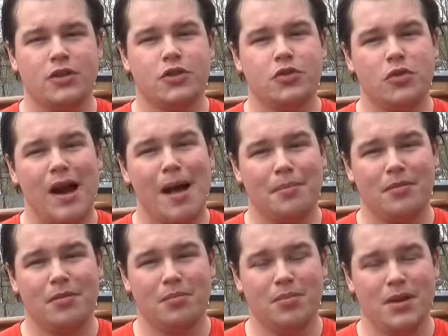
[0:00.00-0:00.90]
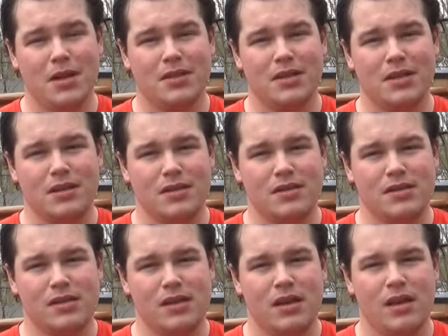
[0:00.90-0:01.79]
scrapped
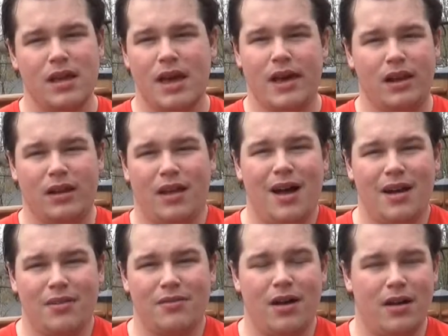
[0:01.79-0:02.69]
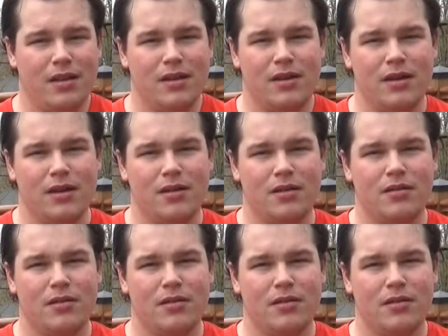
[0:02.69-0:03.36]
pieces, and a lot of other